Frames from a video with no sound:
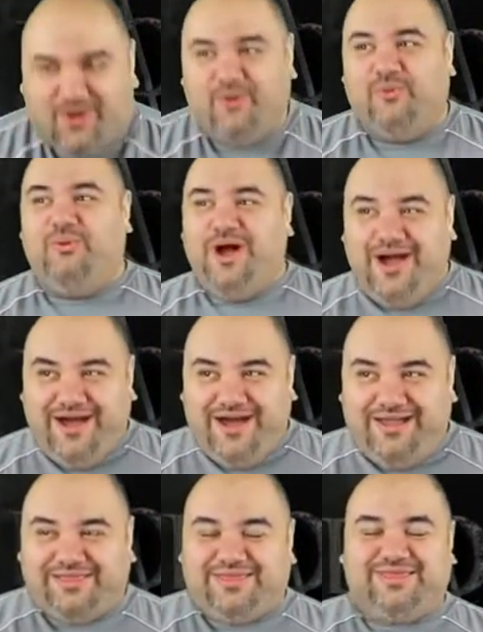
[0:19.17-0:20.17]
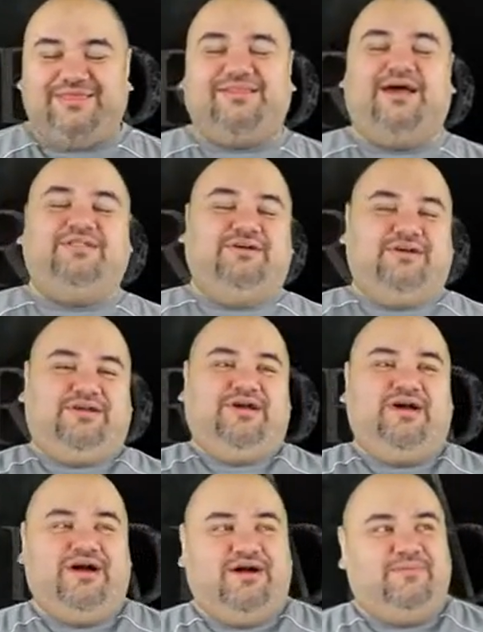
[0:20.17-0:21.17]
What? Now look,
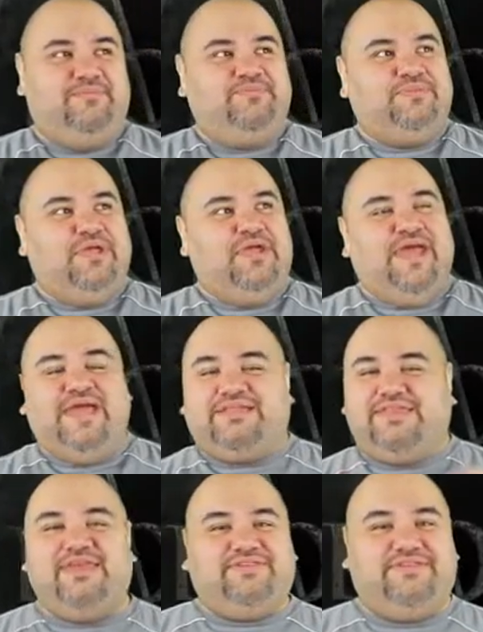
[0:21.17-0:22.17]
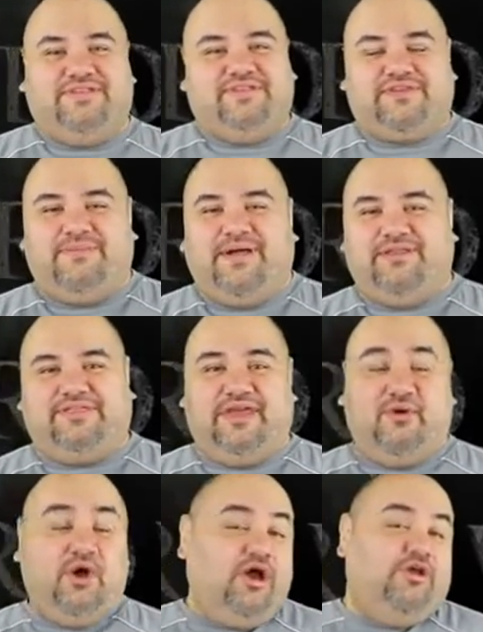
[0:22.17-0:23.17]
it's easy to just come out and
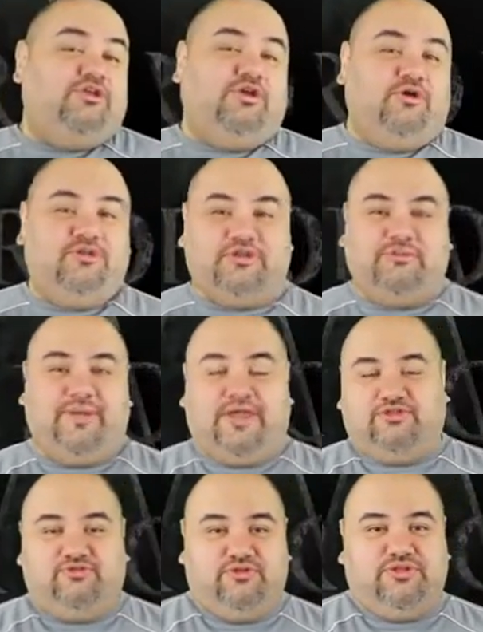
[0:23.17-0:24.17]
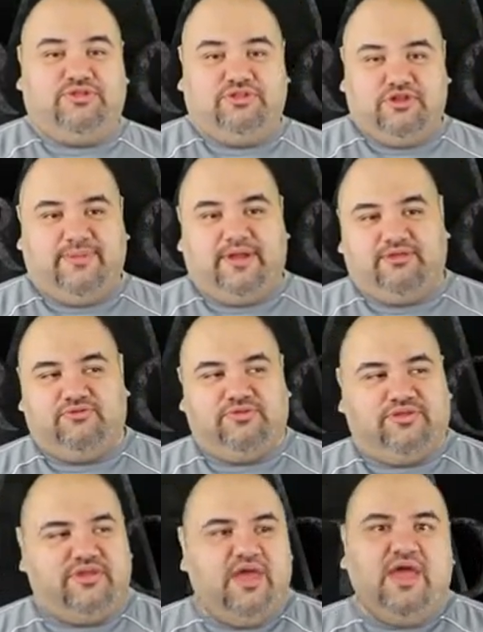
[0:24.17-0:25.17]
say, oh, you know, he's gonna make it through this. He's gonna make it through
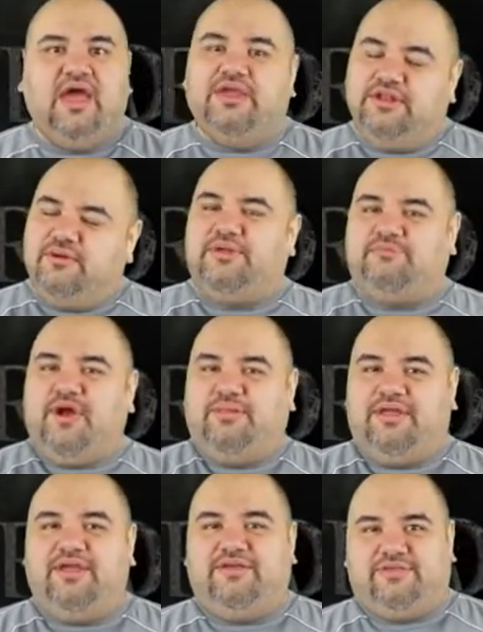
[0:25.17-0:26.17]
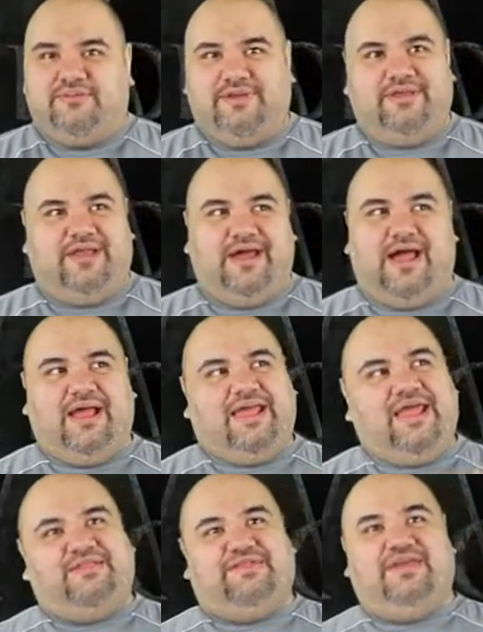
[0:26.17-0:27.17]
this. And you know what? He probably is. I mean, I
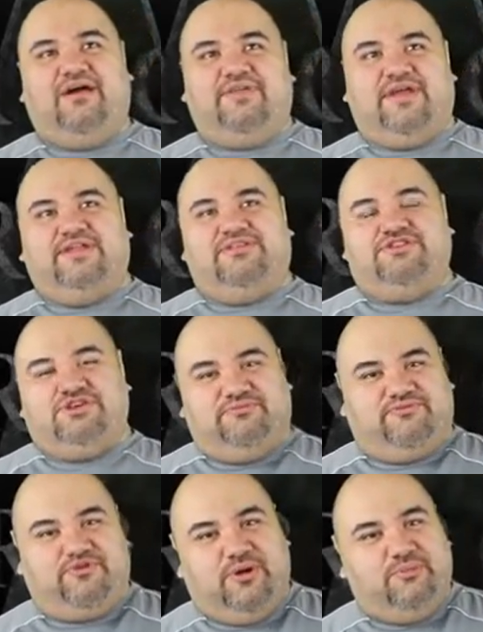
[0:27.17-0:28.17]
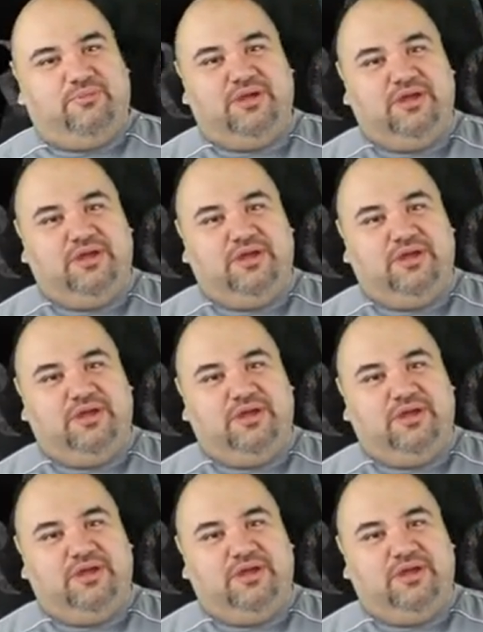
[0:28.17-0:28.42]
can't see how they can just jump from